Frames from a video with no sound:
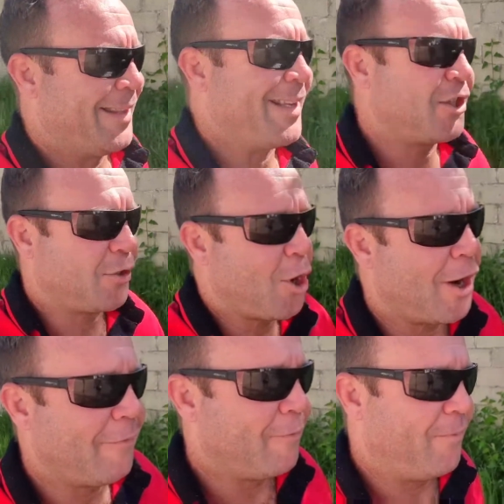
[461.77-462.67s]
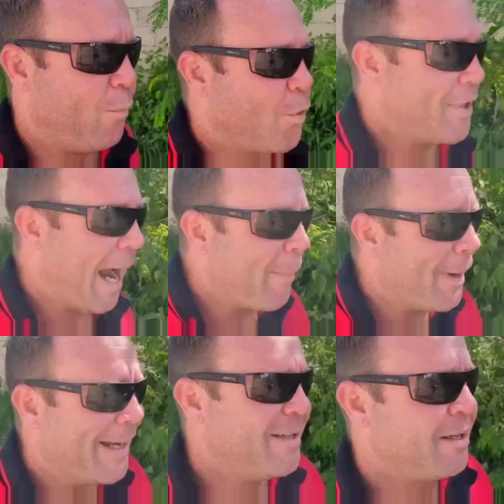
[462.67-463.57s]
That's kind of what's
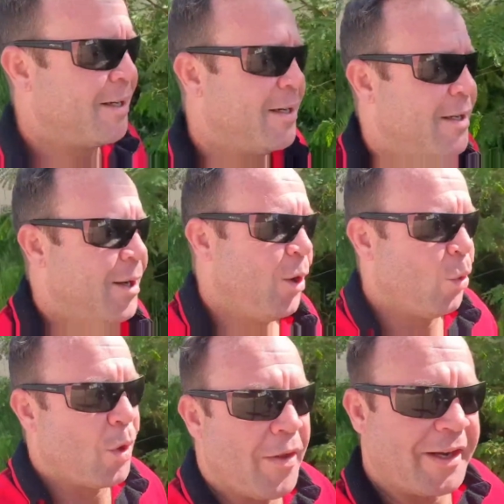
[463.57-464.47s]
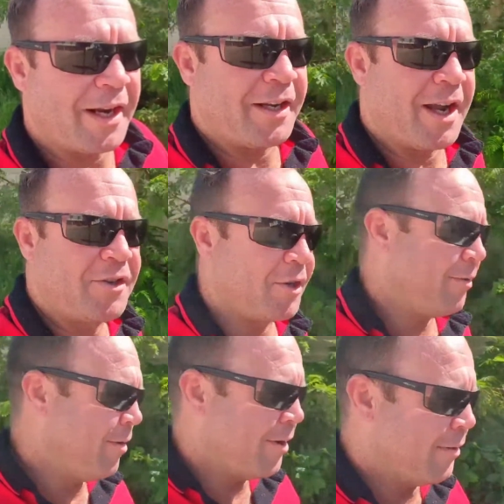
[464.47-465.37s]
happening. Where are they going to go
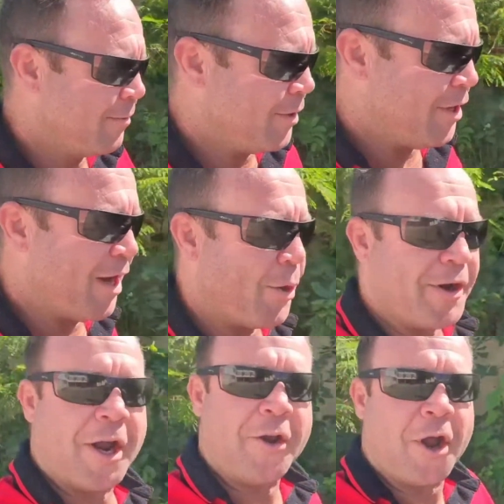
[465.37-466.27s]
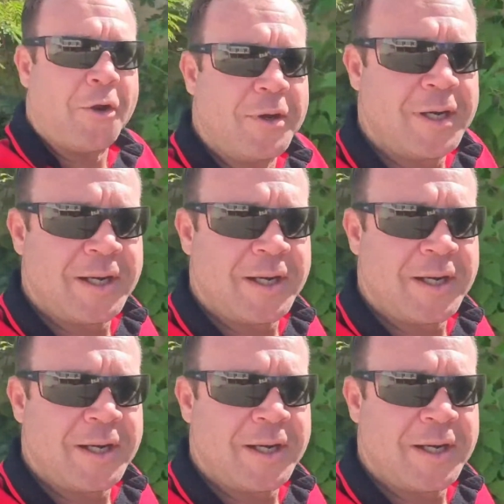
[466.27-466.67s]
to? You know, I don't know.